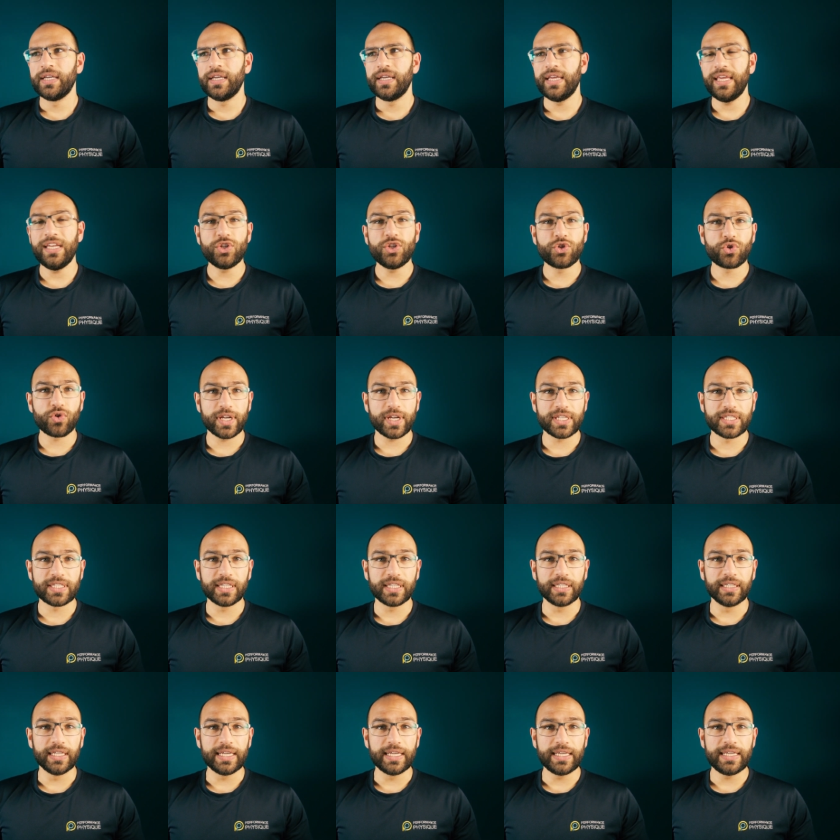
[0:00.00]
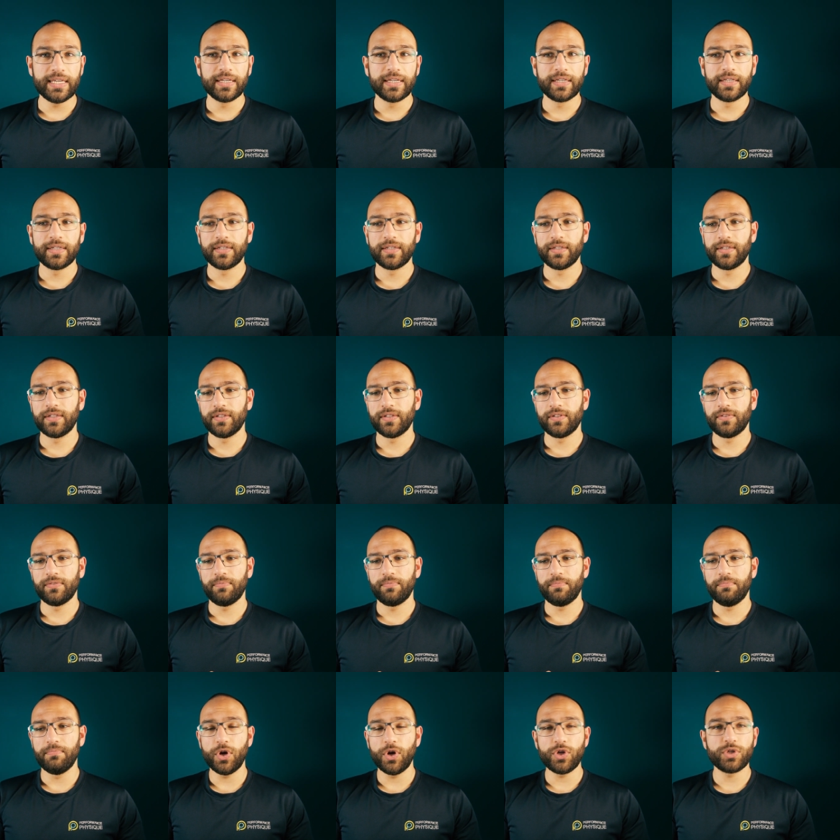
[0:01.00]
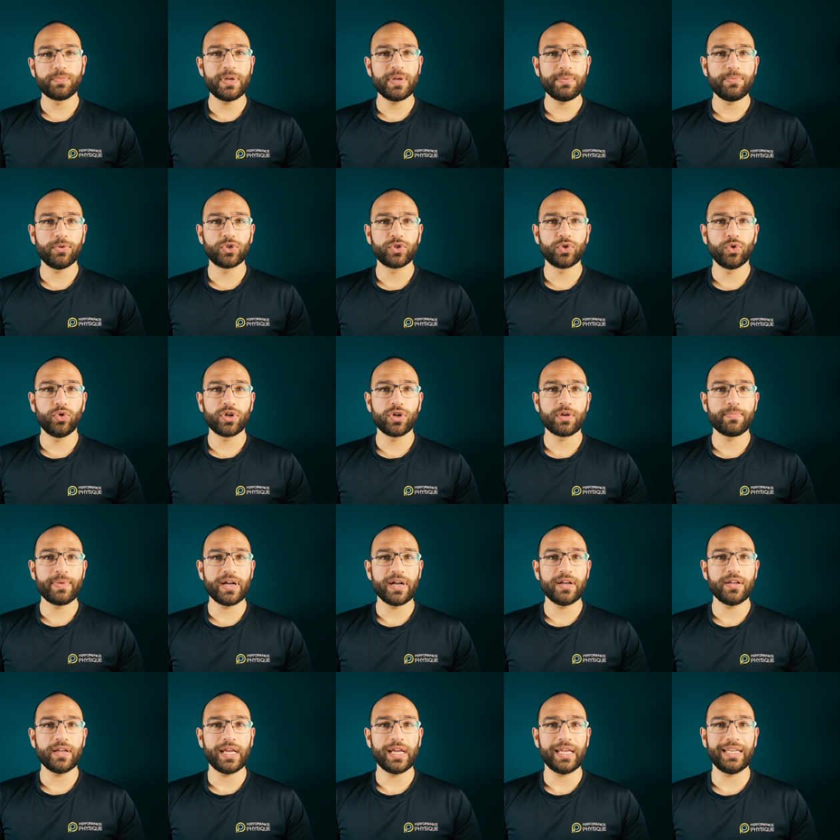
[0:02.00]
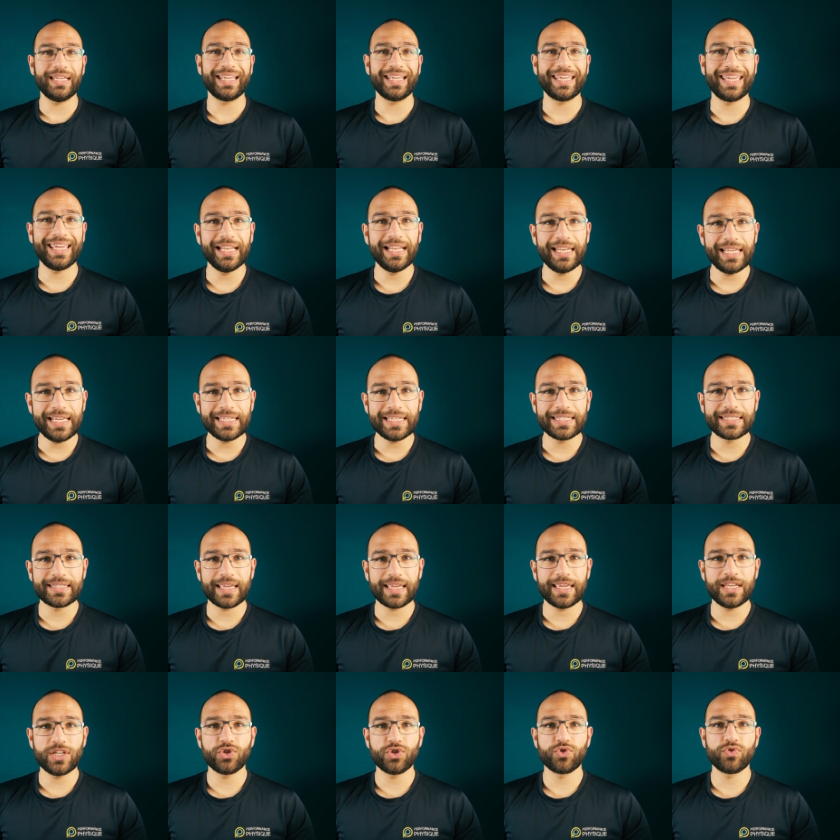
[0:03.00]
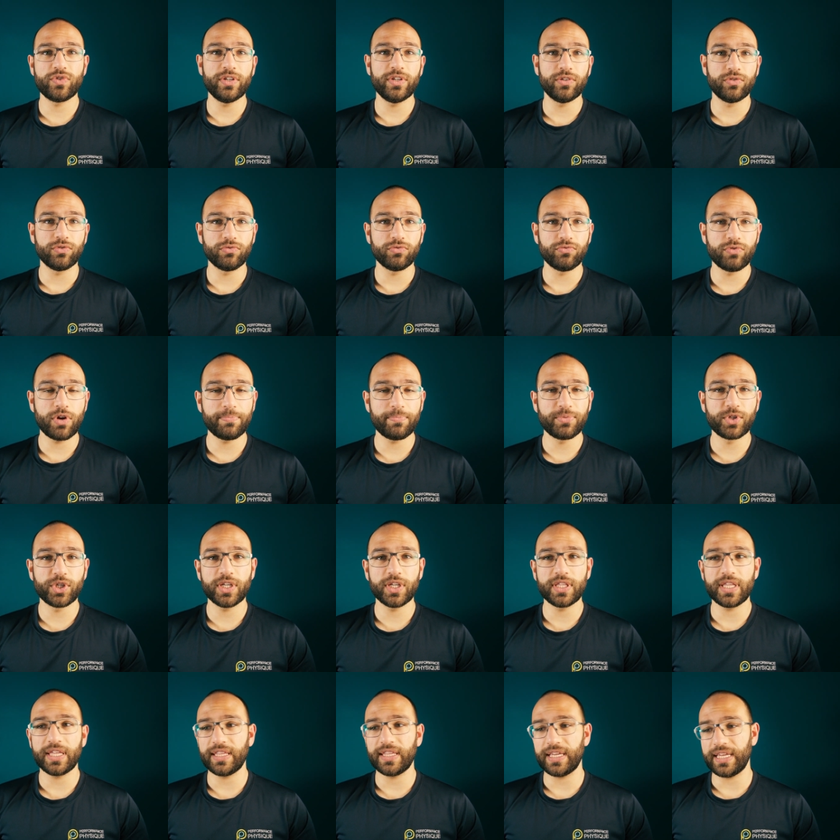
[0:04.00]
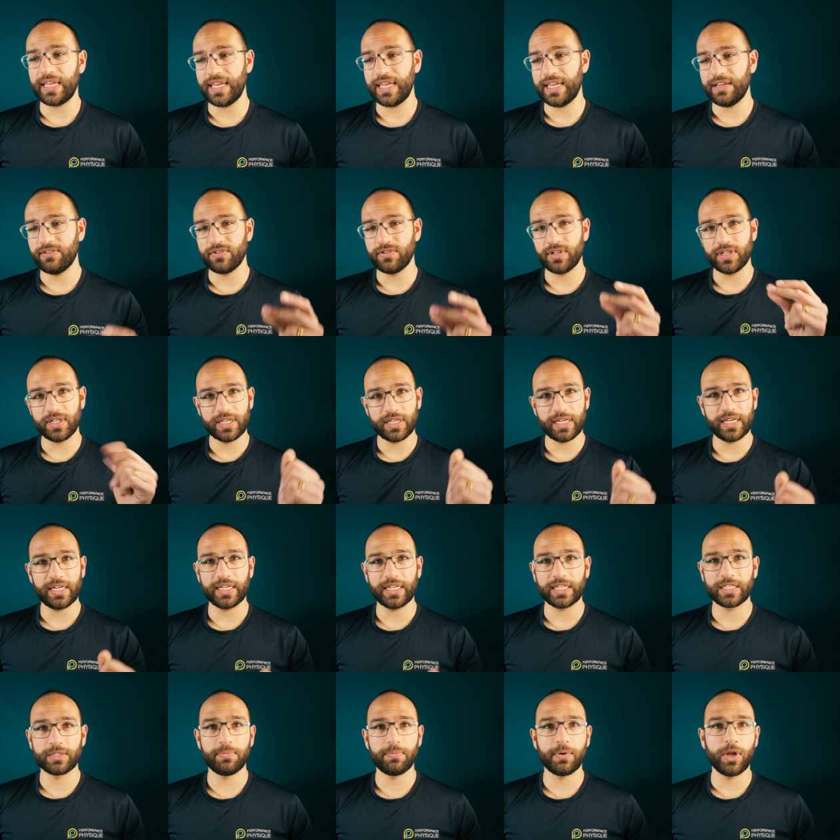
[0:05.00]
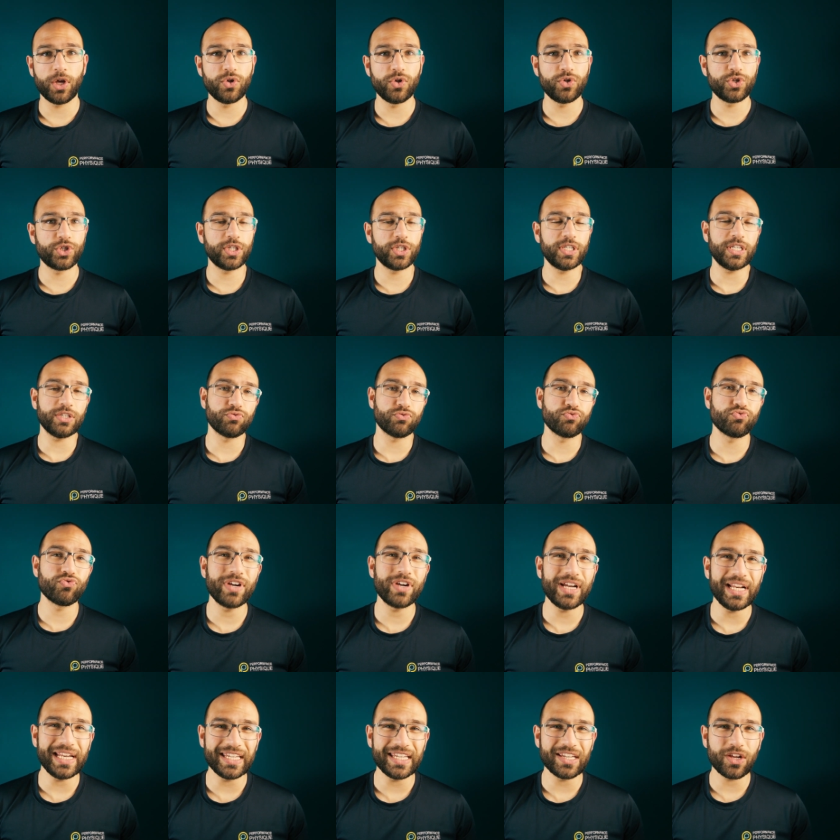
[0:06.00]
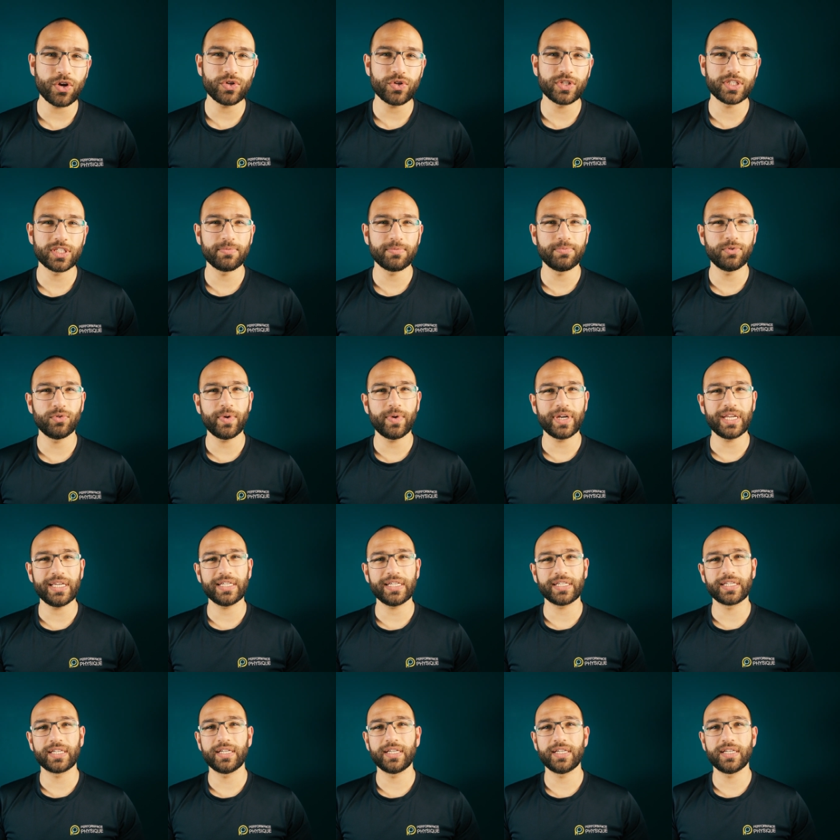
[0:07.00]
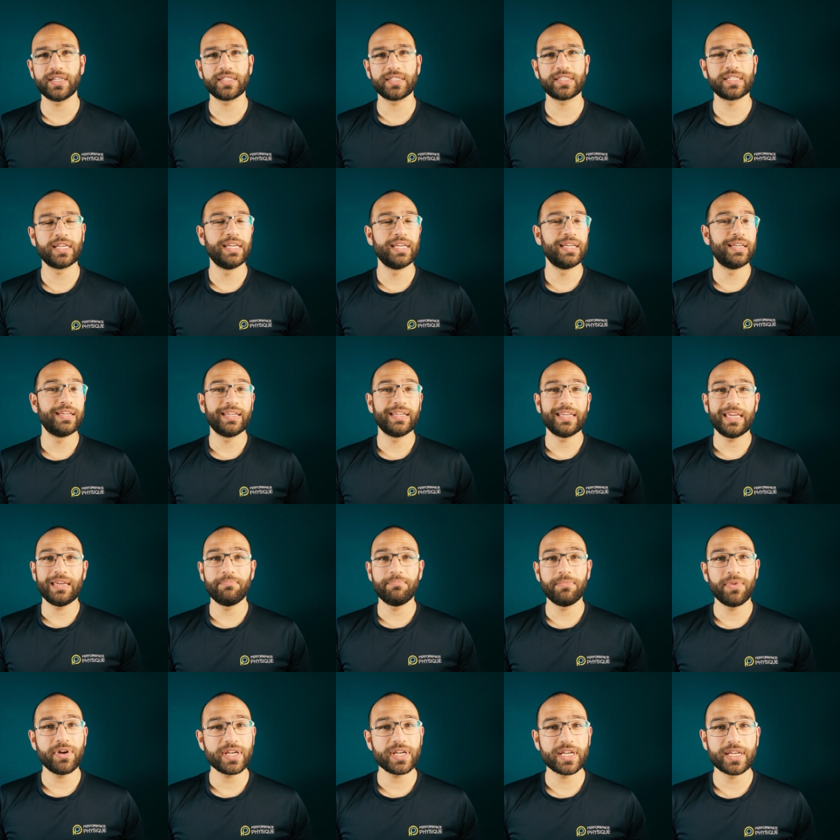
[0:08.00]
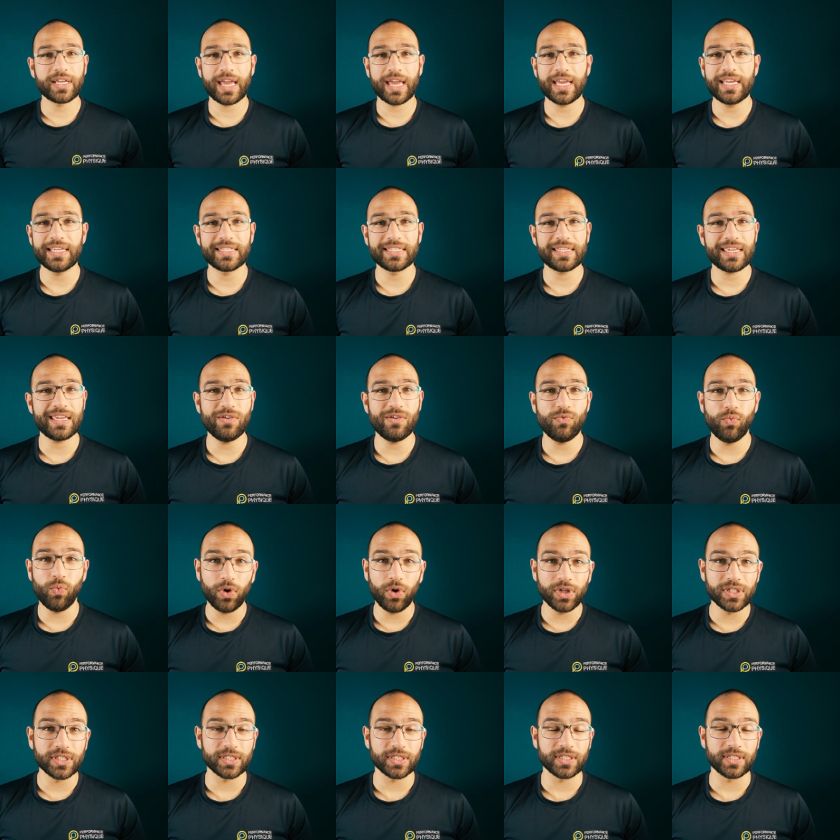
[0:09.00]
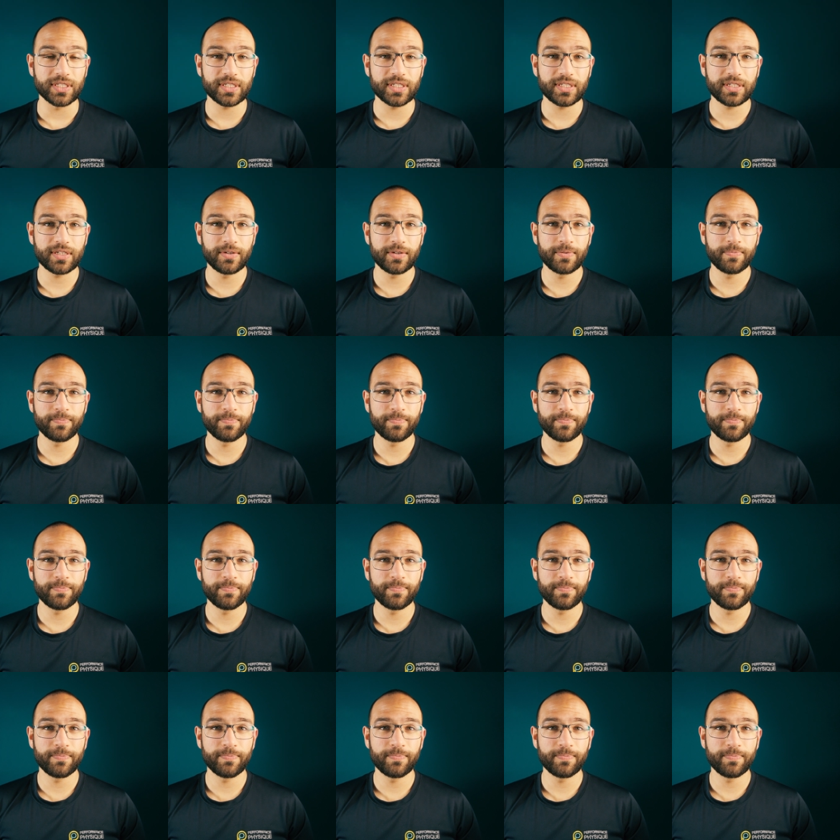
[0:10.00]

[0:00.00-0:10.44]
Interestingly, most people talk about an Achilles injury or a rupture, that they hear an explosion. It's really noticeable when it occurs. In my case, it wasn't.